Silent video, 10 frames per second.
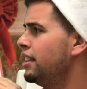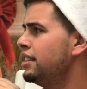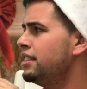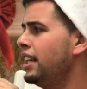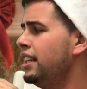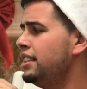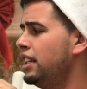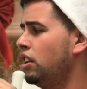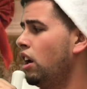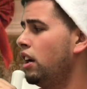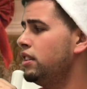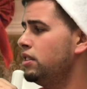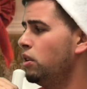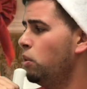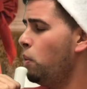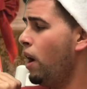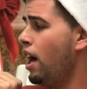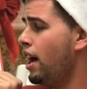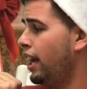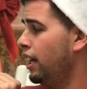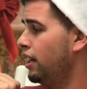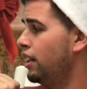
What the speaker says: Santa Claus, why?